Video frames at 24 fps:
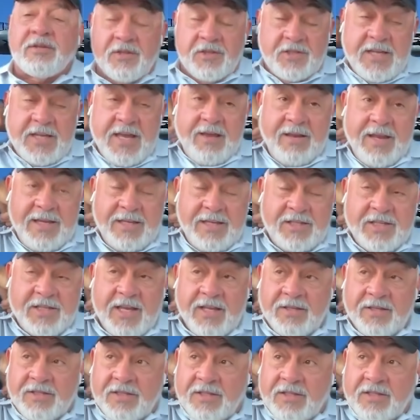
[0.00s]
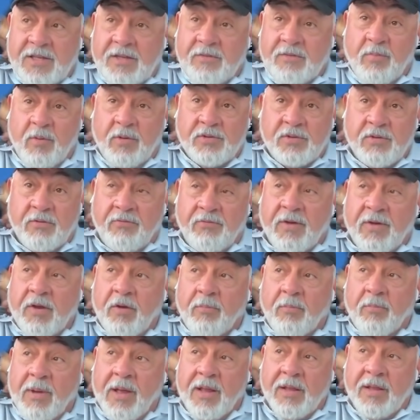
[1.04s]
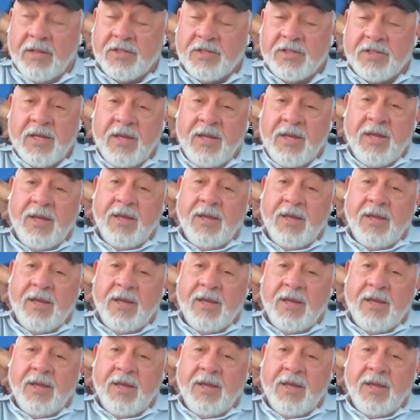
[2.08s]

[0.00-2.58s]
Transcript: to sound like sentences as opposed to fighter pilots,